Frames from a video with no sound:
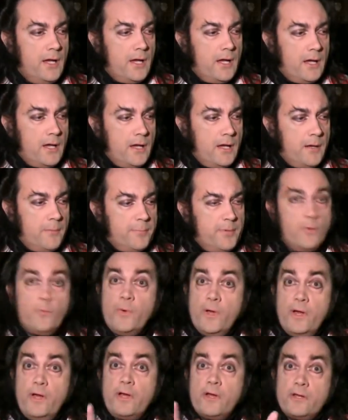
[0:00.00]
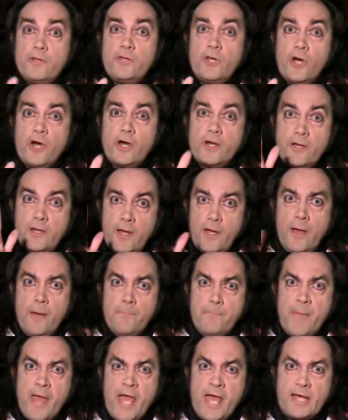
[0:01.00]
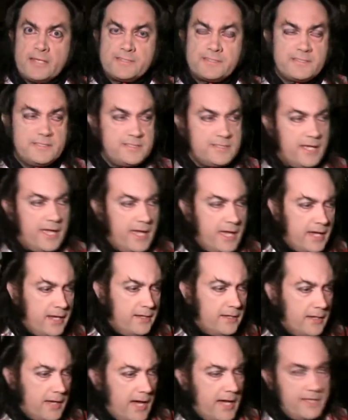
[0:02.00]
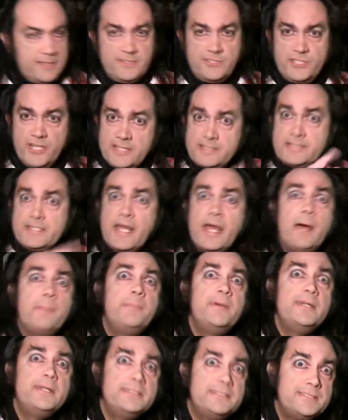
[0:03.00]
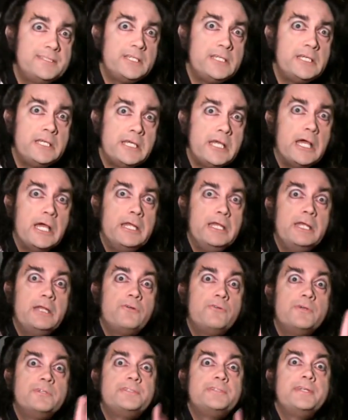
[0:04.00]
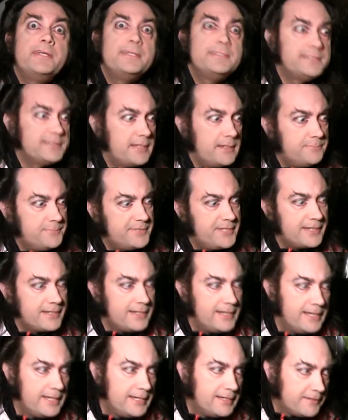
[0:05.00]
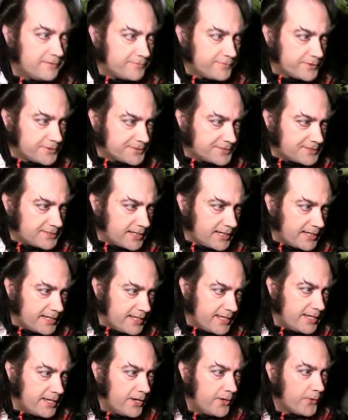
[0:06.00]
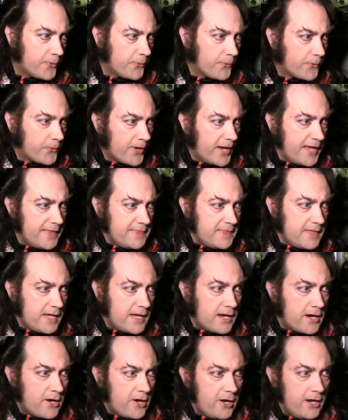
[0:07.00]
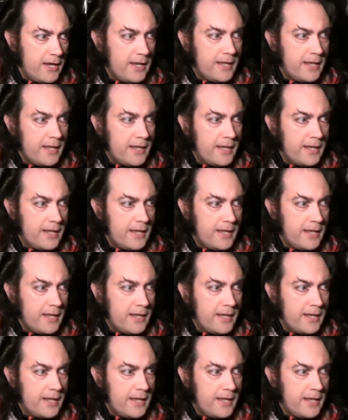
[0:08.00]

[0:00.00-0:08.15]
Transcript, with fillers: Uh, but we're here to talk masks, and I just happened to see an interesting subject for study right there,